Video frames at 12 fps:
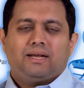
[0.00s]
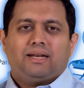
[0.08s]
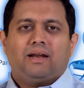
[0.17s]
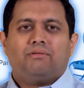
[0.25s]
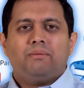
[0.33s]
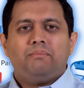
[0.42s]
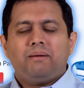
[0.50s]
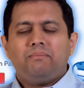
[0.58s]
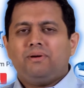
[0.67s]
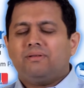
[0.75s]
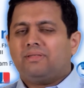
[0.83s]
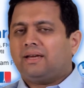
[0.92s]
Now
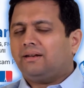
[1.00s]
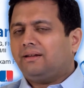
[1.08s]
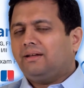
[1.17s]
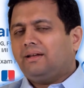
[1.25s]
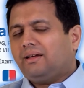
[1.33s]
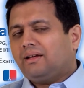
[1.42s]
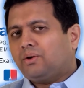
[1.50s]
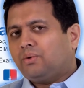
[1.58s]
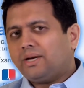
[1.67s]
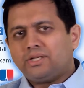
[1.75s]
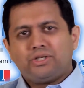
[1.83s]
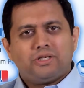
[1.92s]
remember that
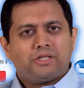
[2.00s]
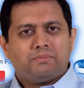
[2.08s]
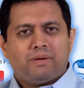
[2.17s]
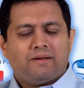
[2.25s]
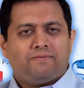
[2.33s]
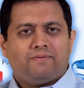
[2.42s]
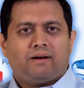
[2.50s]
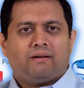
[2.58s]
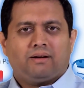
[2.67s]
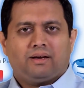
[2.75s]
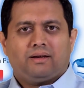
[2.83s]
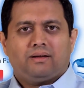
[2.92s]
questions may
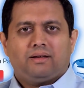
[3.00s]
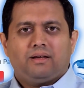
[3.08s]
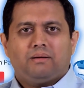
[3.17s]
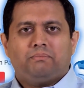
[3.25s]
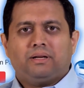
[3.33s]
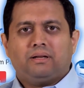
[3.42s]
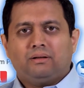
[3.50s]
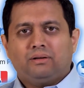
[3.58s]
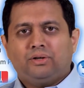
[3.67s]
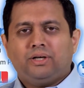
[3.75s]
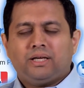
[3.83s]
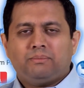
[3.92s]
vary, but
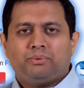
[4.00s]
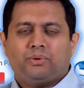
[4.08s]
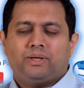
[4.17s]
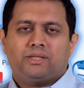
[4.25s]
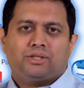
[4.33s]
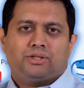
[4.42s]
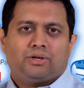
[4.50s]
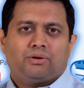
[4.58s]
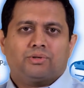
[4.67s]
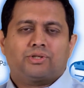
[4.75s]
learning points don't.